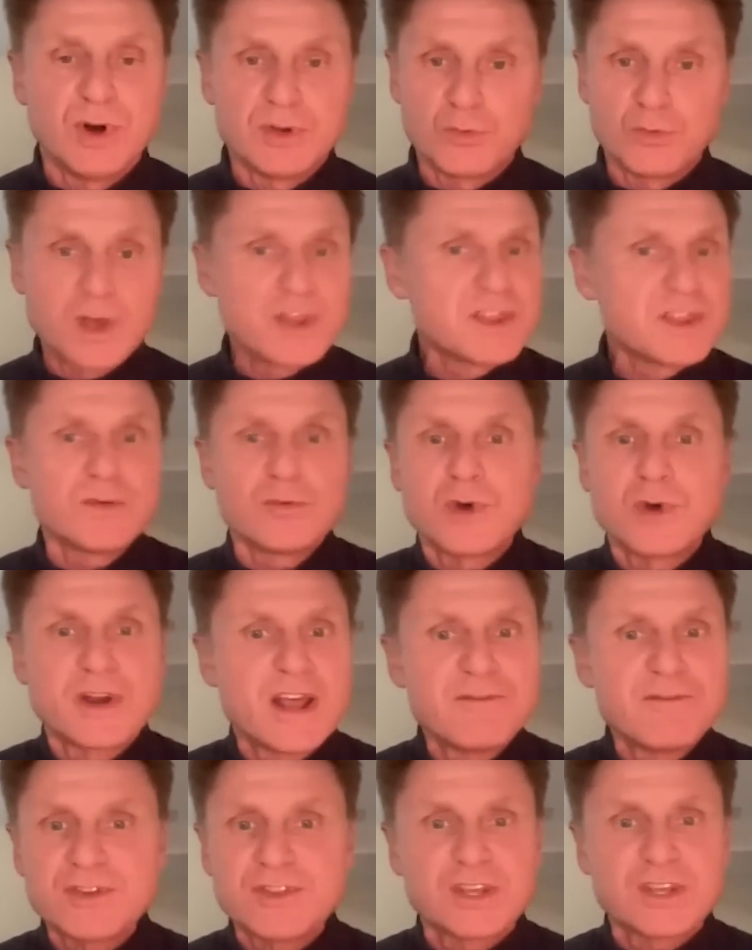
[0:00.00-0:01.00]
and when when
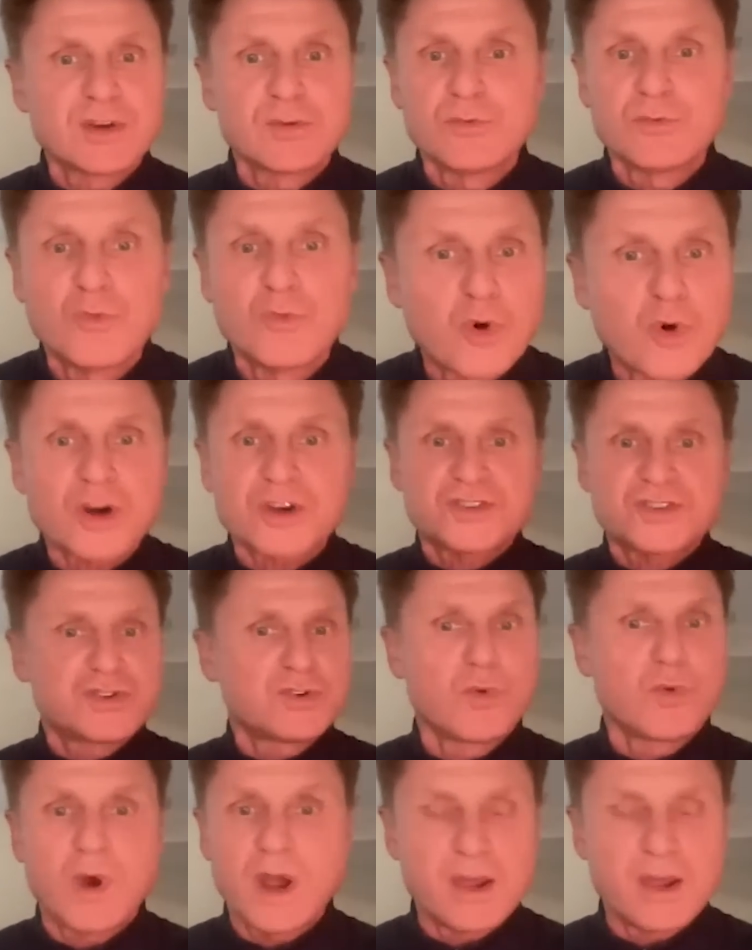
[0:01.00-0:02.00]
everything works
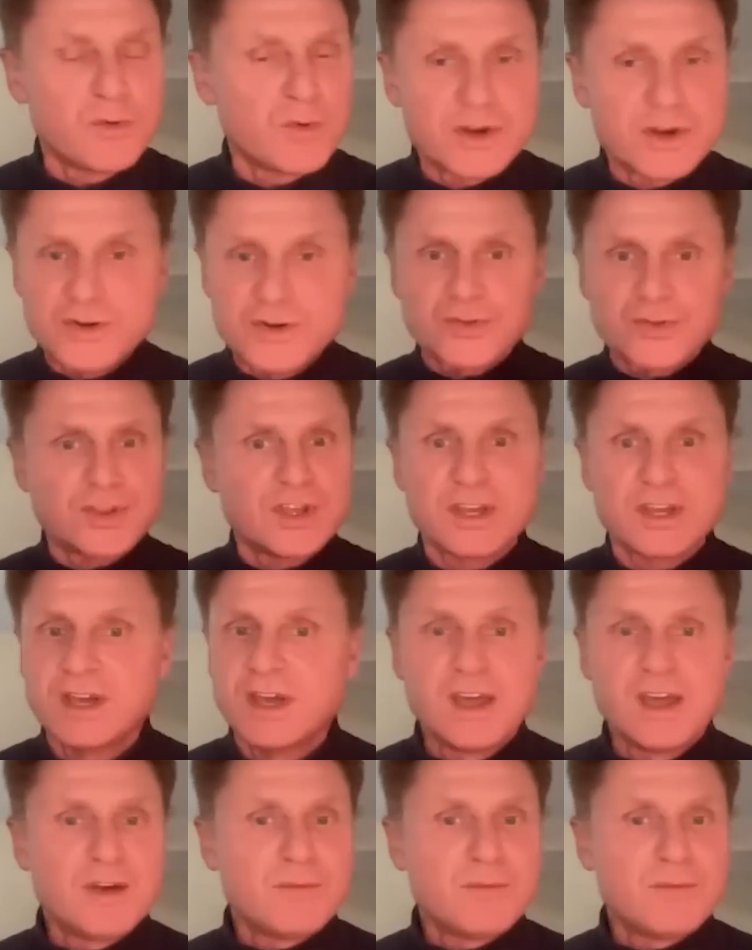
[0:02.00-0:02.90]
your way, when you think,